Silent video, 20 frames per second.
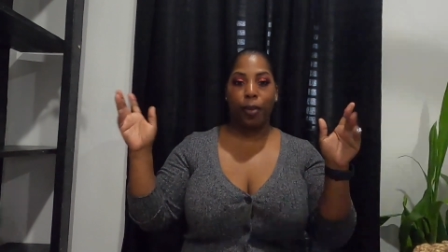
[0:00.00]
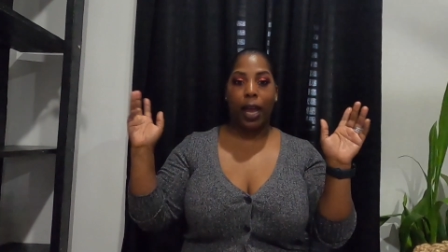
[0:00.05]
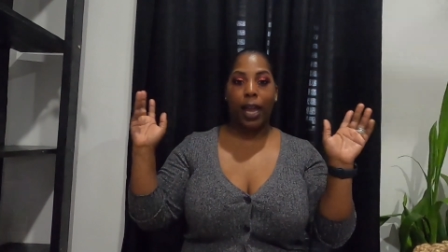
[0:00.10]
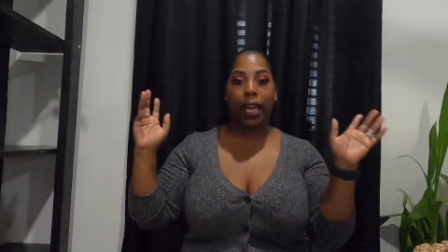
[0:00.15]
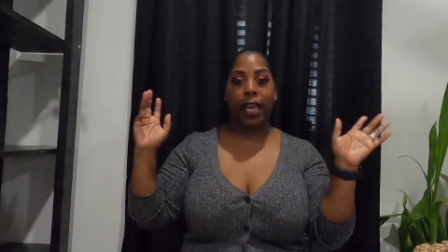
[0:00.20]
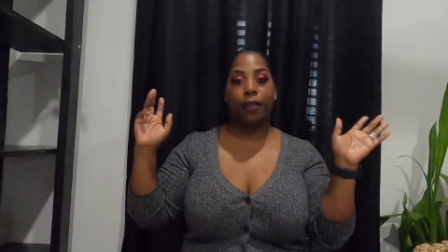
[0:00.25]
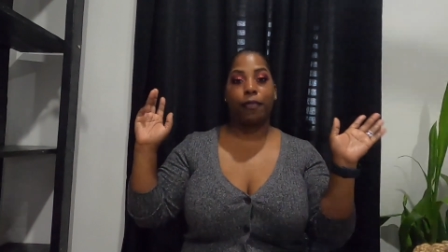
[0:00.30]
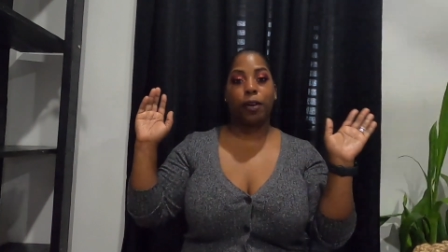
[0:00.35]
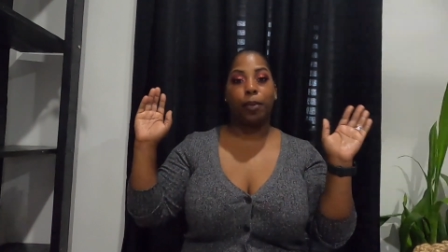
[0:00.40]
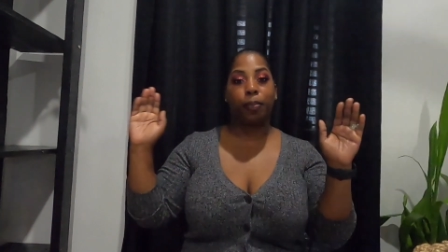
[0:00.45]
I
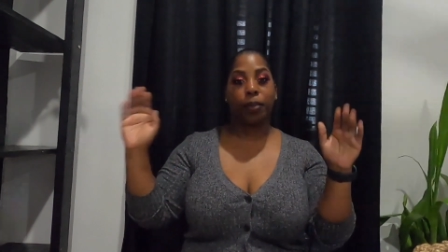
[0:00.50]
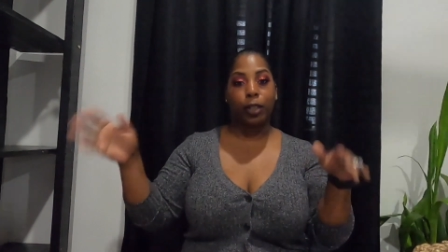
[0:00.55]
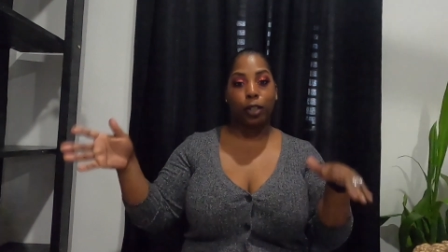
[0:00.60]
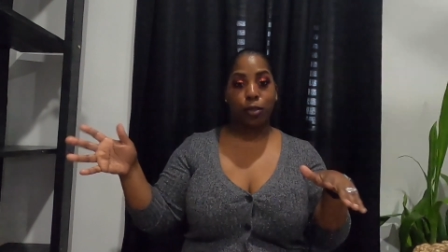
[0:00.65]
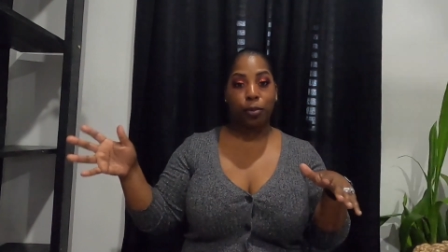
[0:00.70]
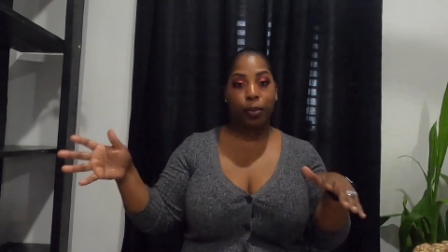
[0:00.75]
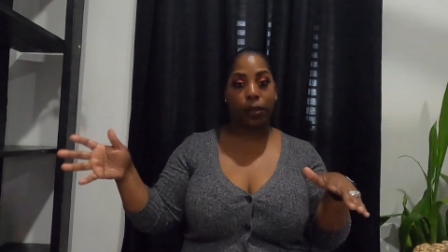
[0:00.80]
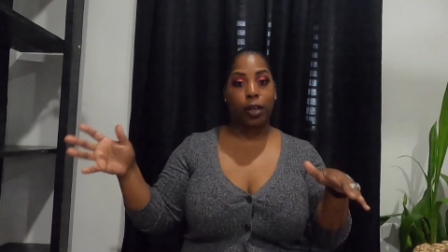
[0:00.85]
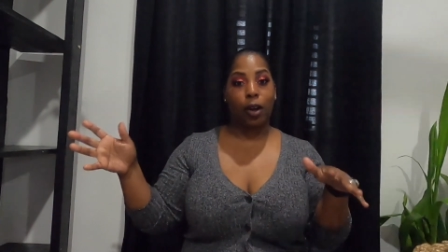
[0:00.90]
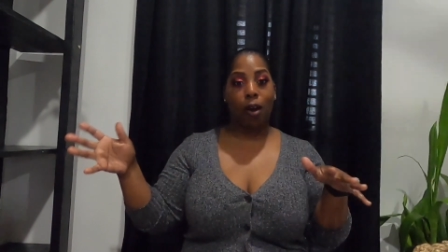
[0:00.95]
have a
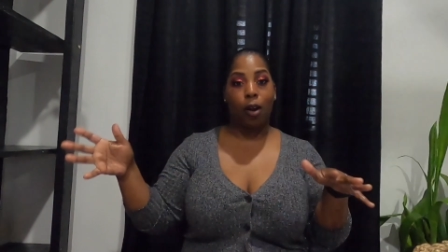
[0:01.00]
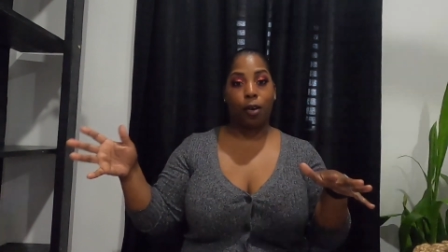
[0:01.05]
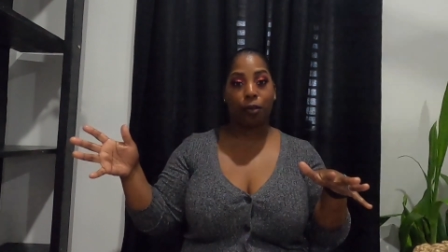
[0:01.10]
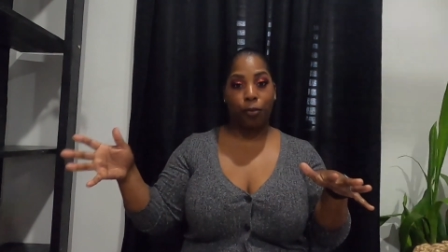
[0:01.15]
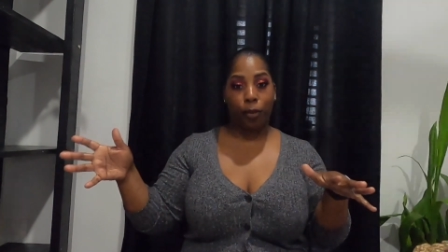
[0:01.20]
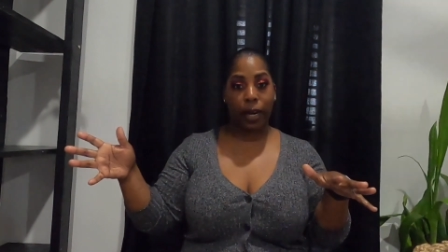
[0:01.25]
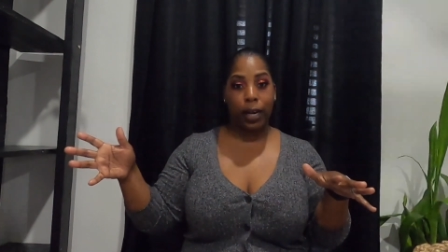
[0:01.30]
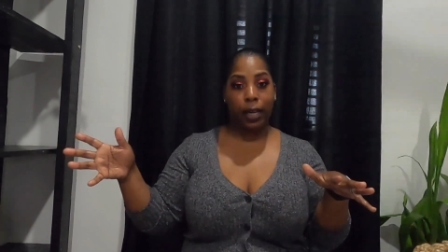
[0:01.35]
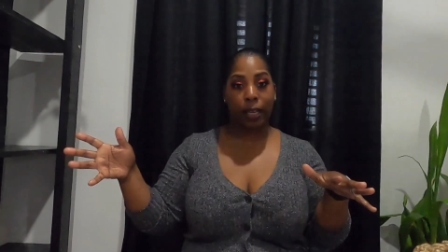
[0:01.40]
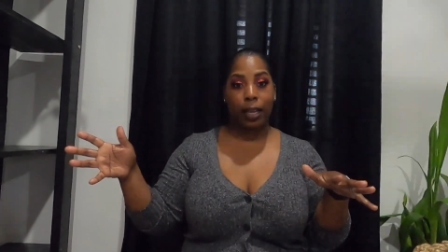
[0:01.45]
blue one
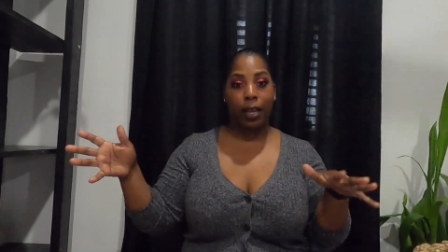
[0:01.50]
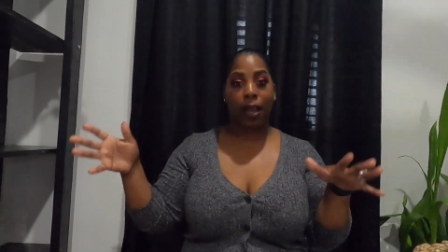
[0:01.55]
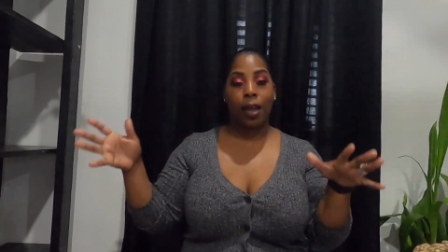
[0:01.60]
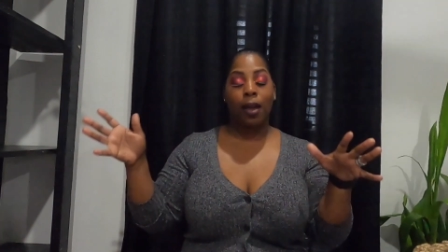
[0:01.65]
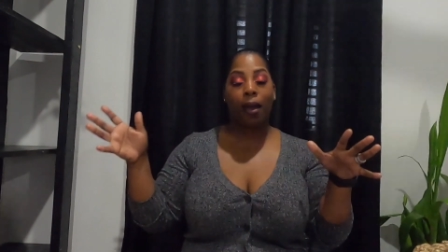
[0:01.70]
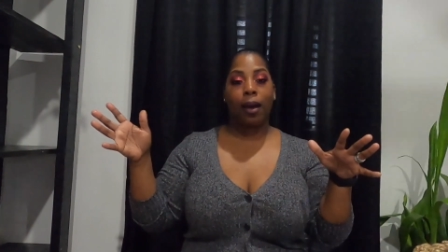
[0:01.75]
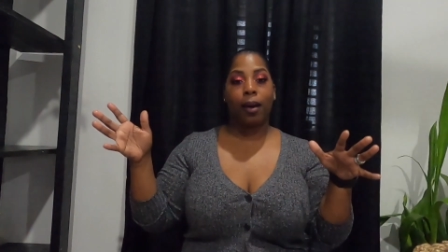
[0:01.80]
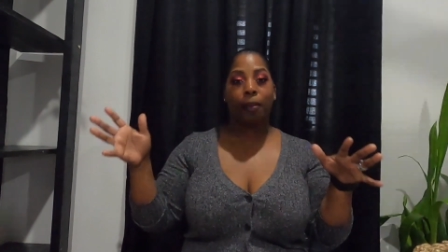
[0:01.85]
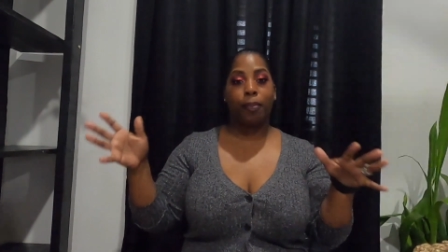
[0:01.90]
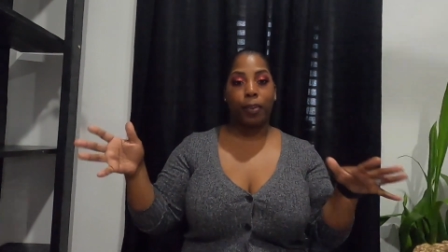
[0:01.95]
already,
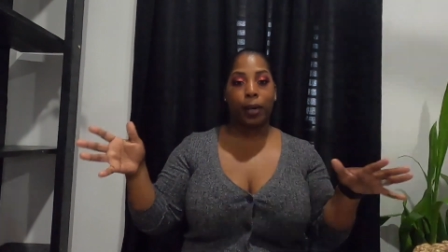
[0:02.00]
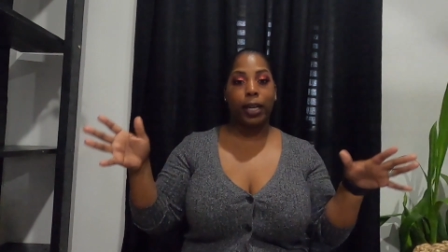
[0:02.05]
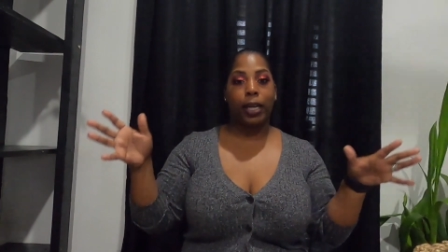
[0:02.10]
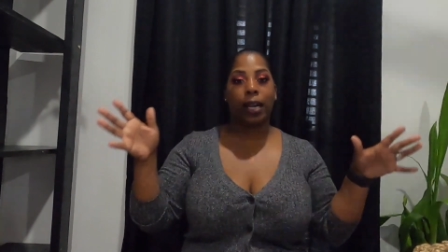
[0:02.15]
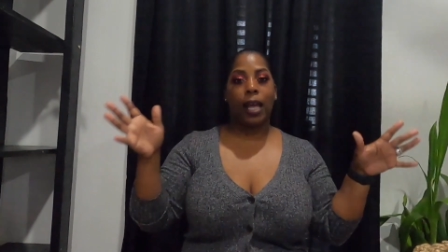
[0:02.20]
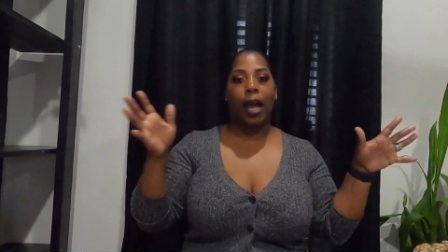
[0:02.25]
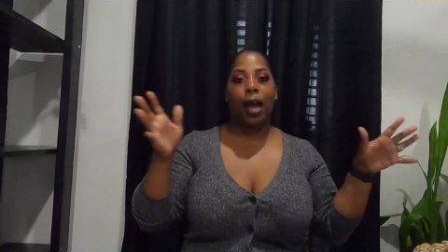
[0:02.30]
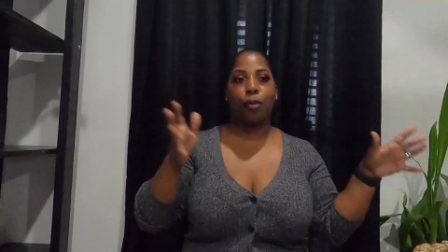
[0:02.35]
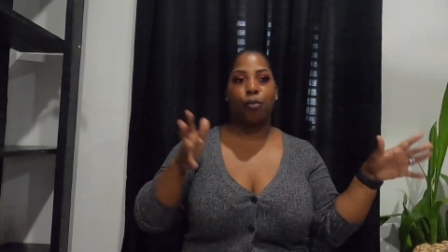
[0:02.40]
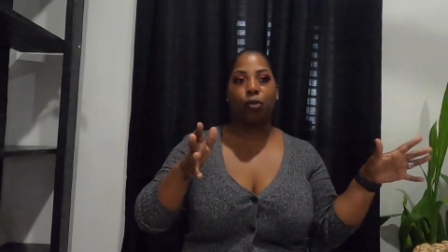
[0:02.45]

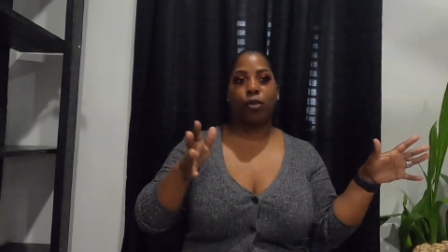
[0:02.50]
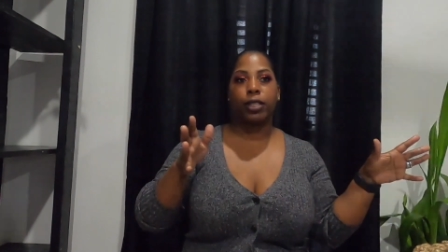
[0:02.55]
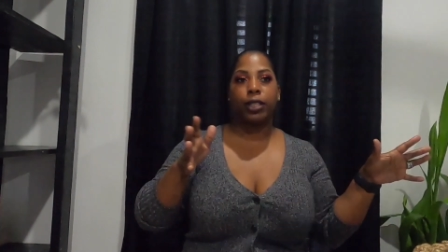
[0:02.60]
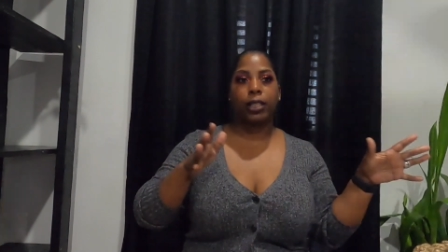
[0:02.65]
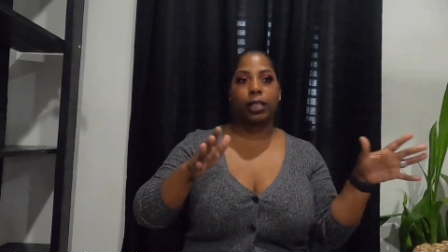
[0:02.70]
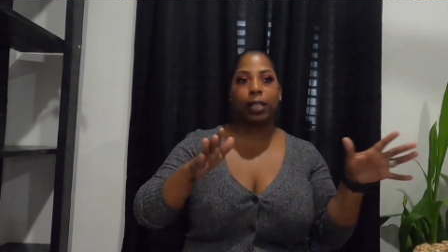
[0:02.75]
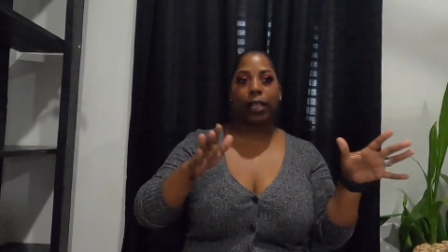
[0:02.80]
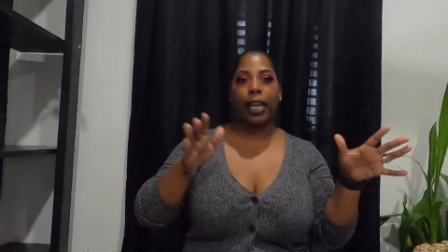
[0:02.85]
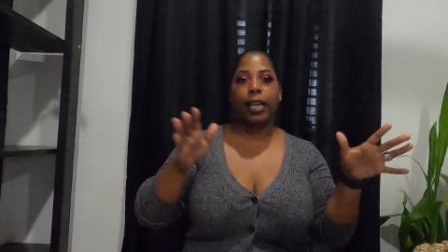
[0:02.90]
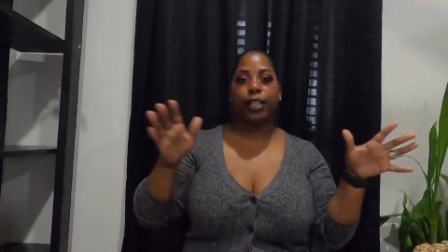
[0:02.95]
but I want
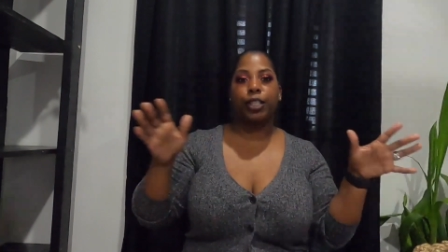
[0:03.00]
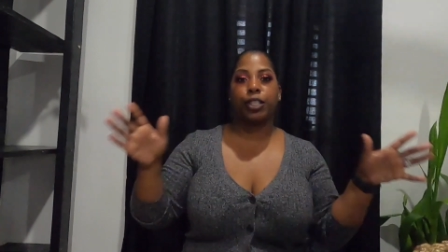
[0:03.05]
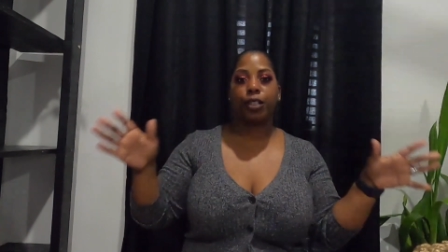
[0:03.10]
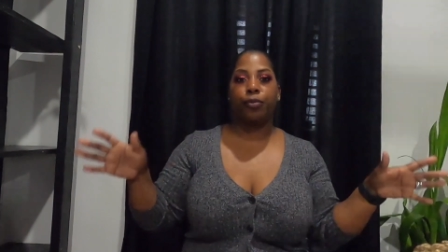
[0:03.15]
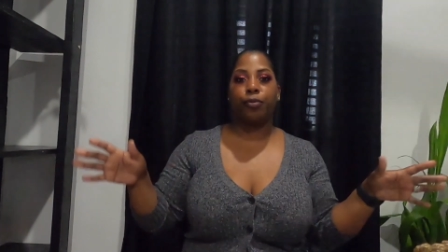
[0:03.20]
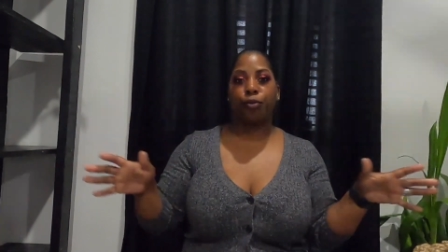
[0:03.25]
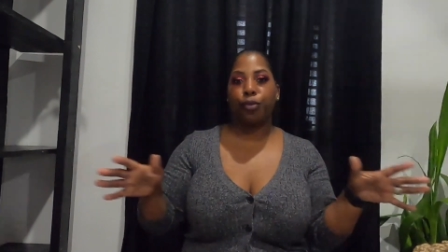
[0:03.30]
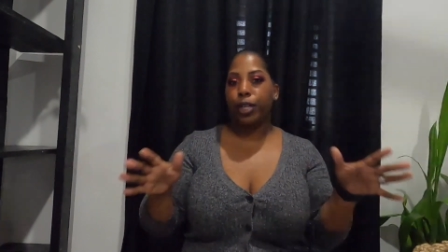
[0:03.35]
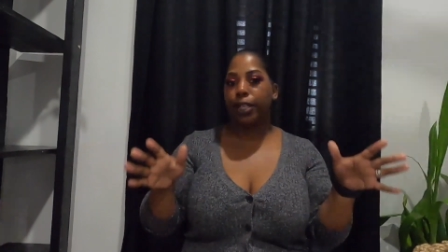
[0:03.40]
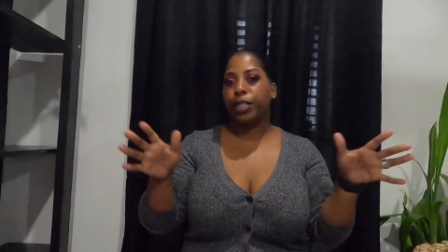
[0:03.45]
to like
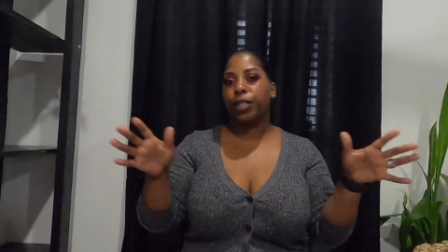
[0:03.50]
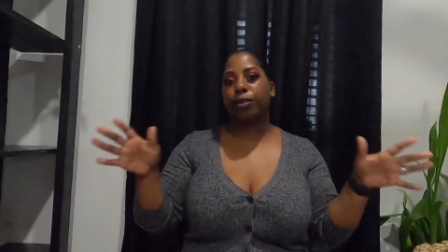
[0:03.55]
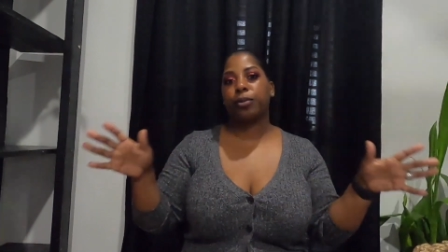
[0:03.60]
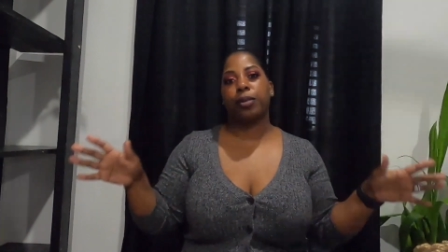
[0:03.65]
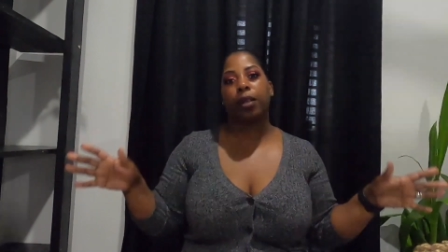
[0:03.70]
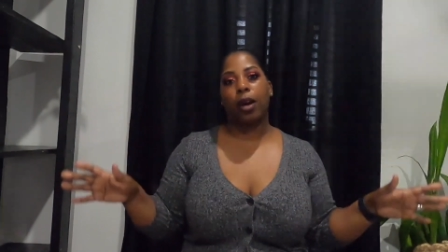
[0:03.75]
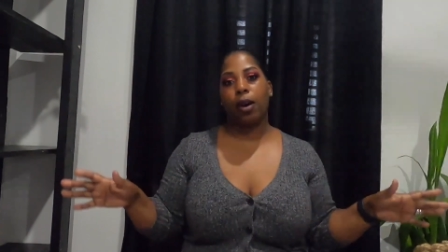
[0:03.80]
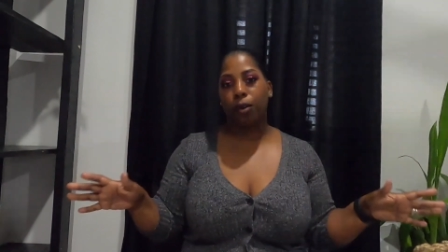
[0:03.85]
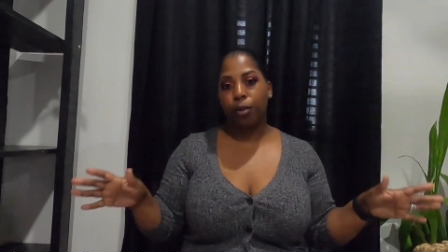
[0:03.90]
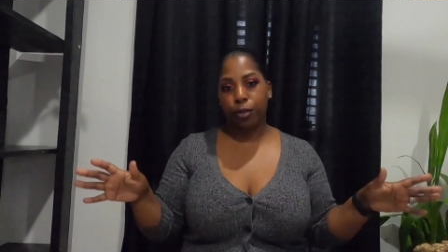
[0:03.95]
redo
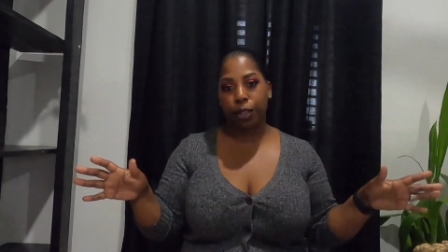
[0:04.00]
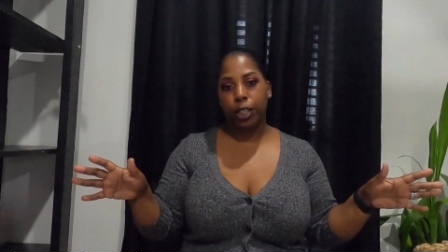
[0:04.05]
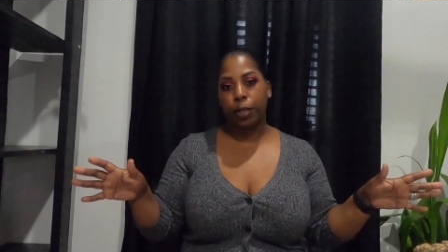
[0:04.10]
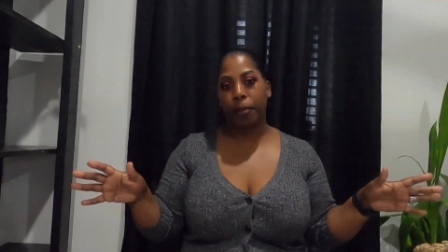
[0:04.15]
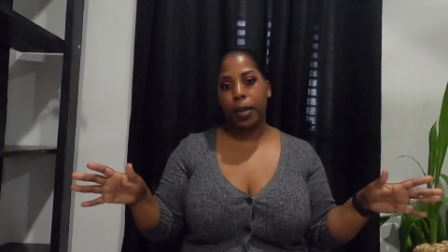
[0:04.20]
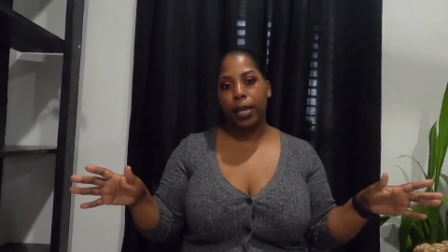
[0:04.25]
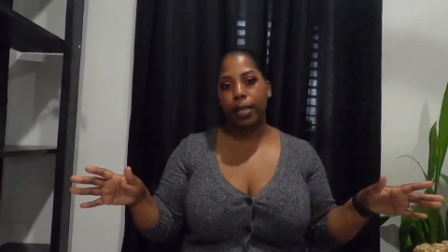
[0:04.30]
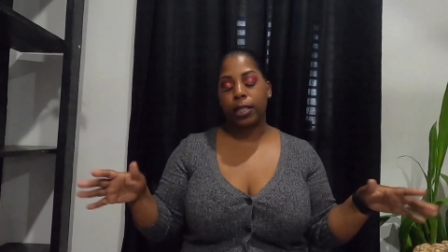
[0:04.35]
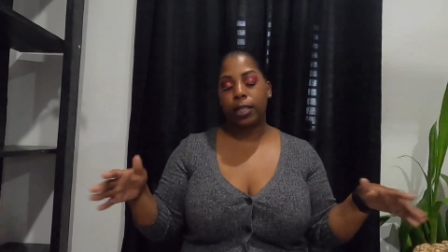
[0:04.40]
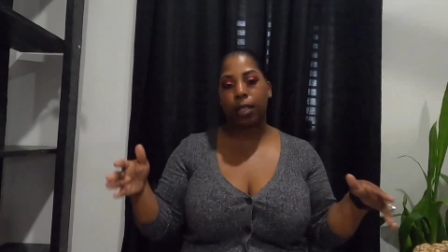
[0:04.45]
the whole
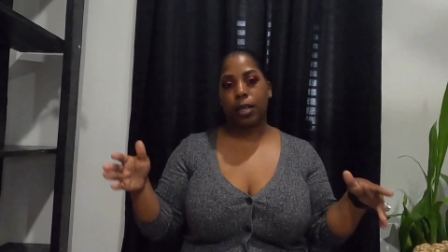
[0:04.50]
space.